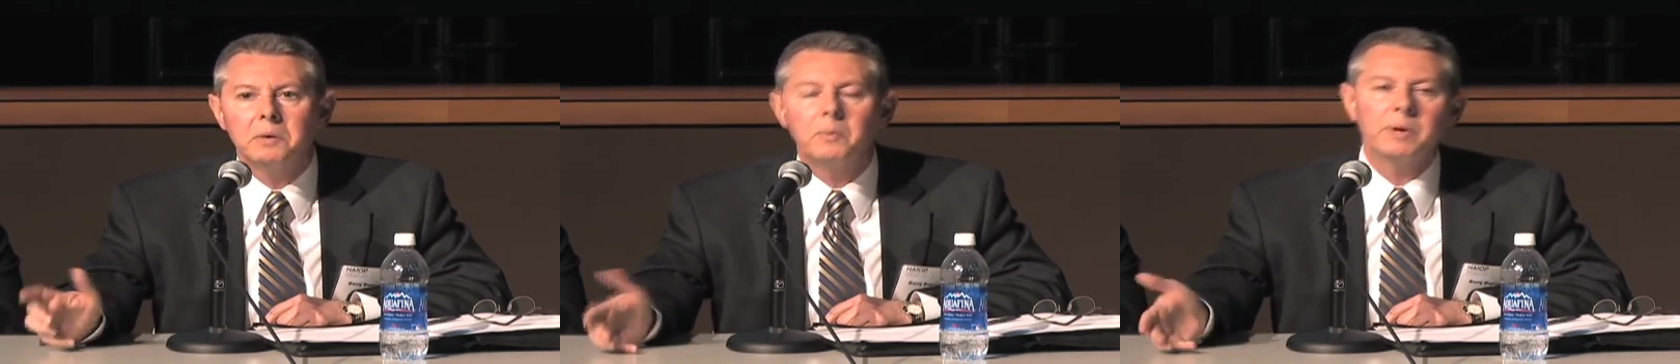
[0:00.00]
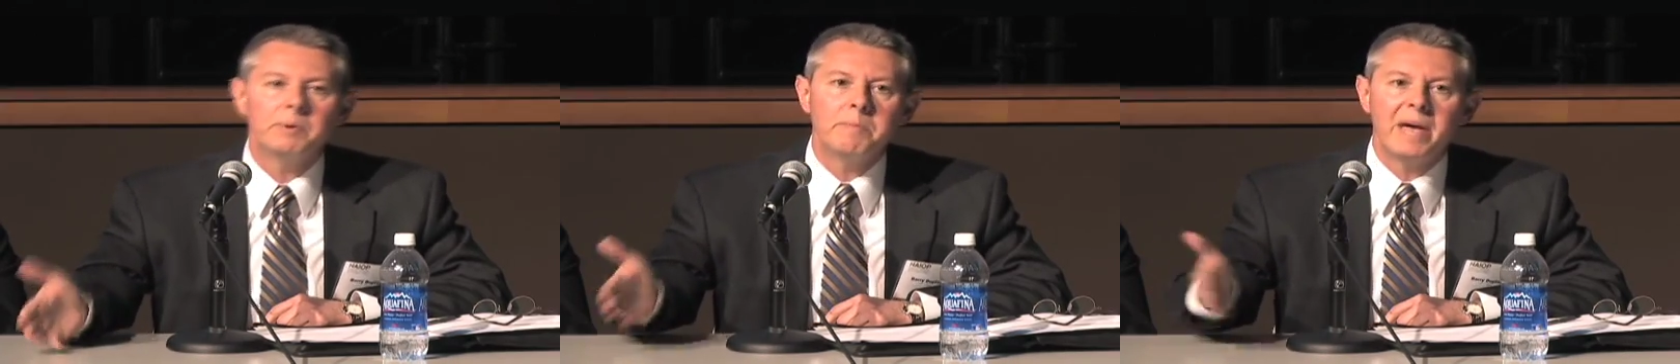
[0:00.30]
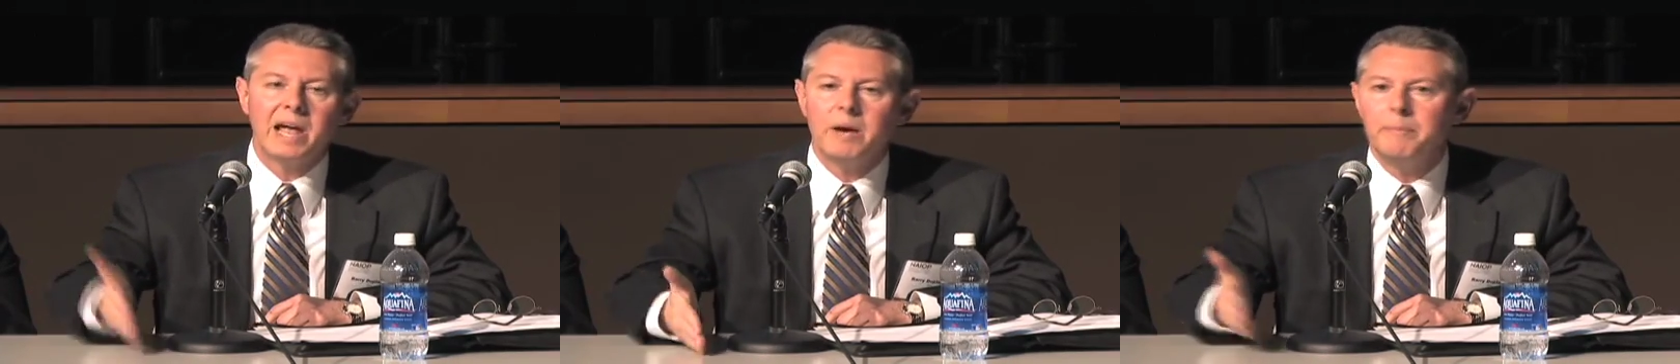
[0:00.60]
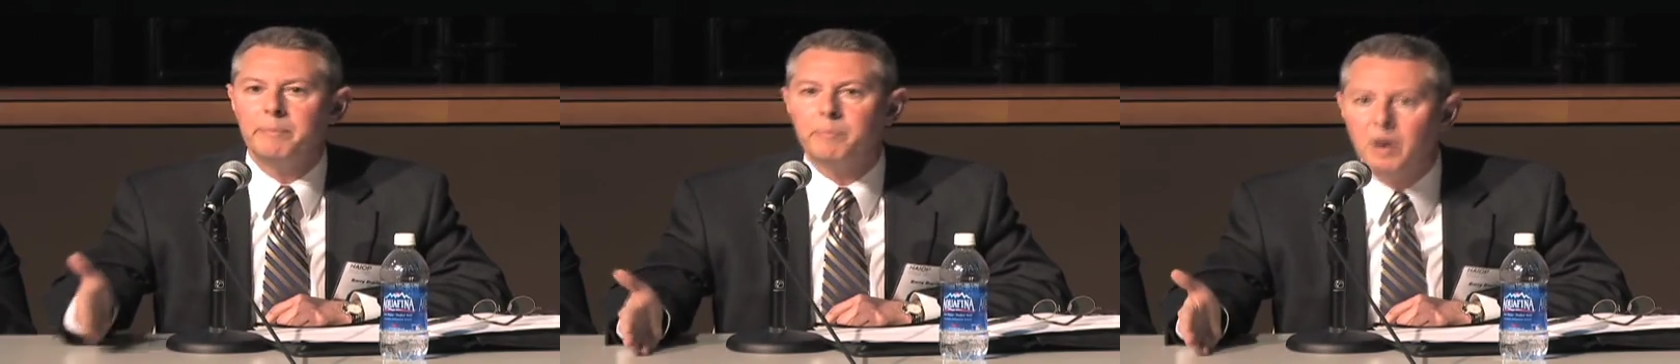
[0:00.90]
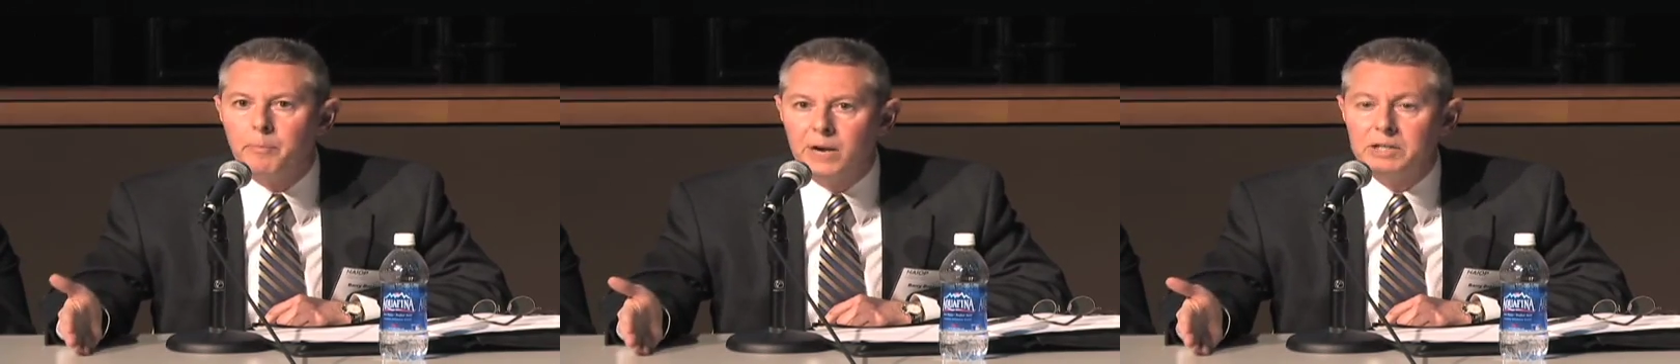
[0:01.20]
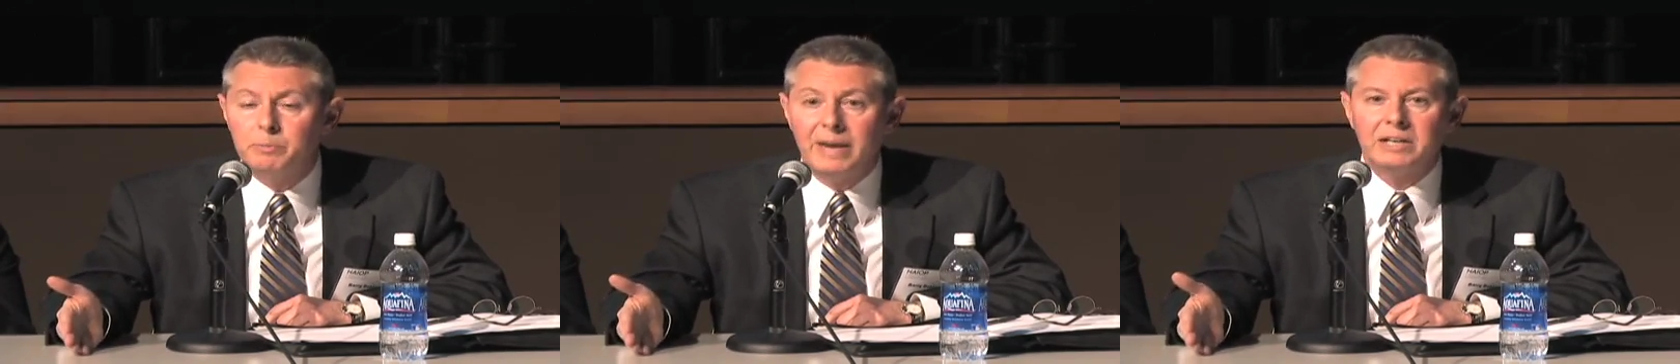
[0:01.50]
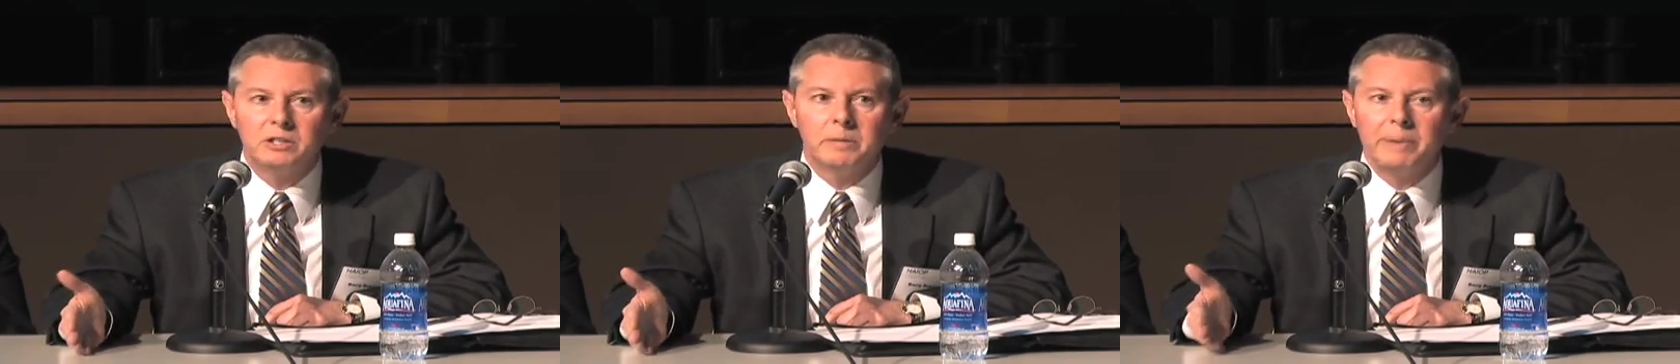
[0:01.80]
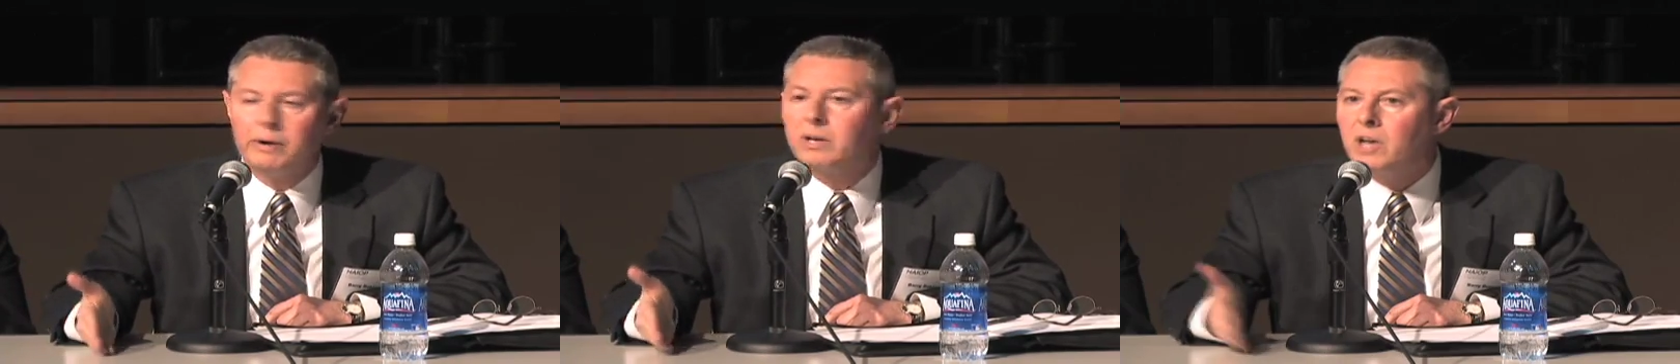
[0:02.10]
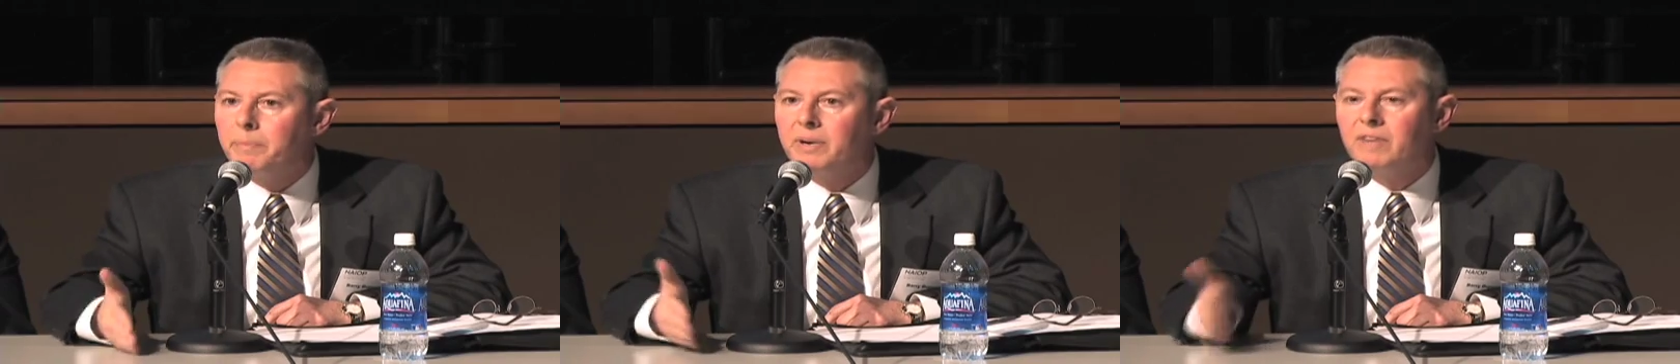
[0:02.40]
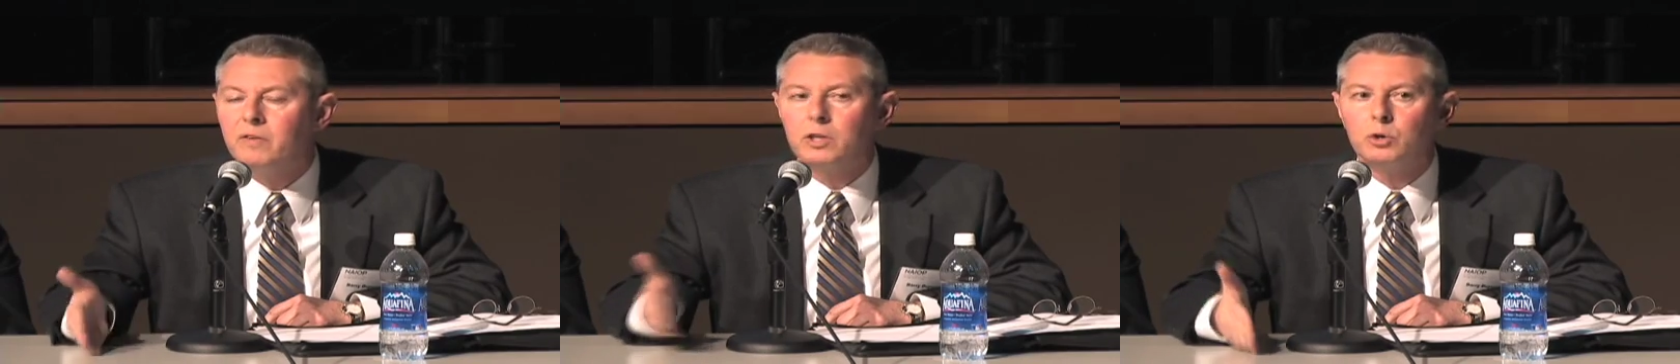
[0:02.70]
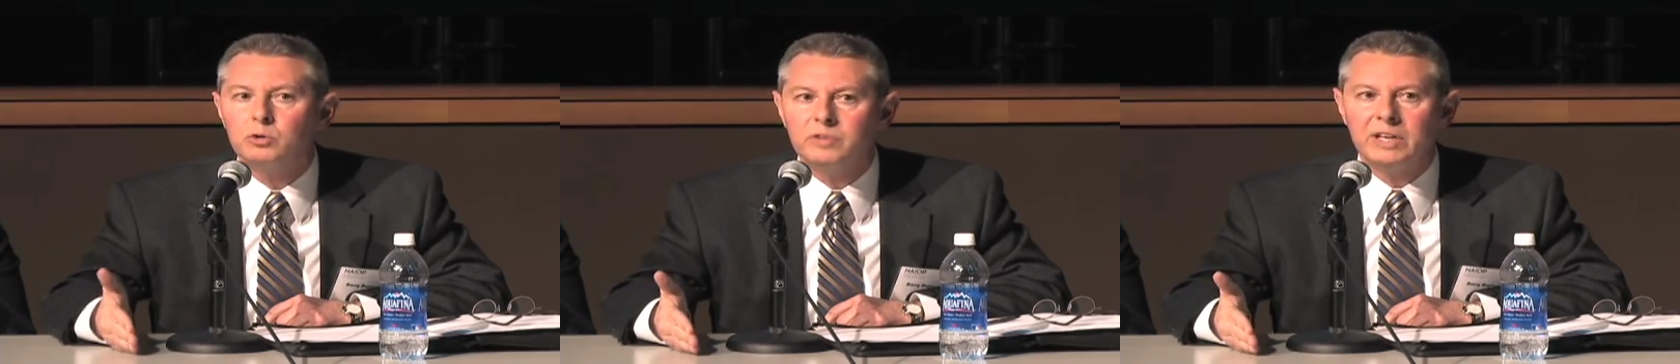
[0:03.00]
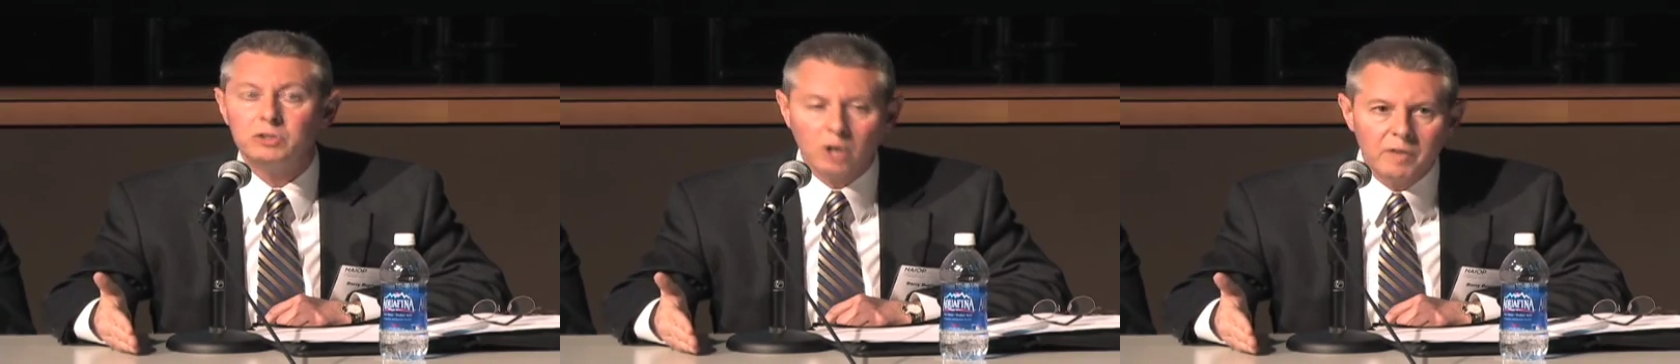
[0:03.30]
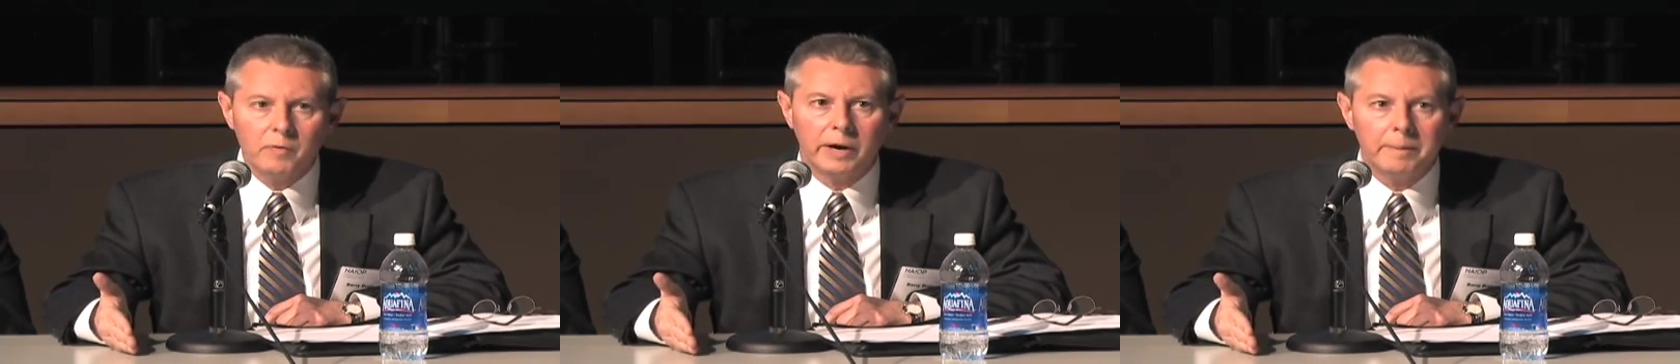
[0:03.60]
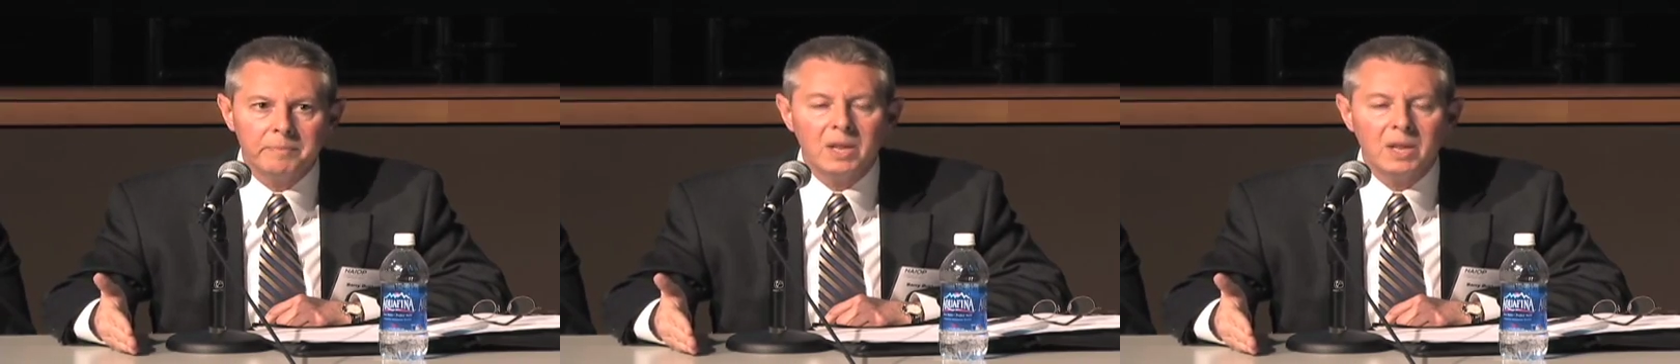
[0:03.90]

we would pay a price back to the parent company for the use of that software.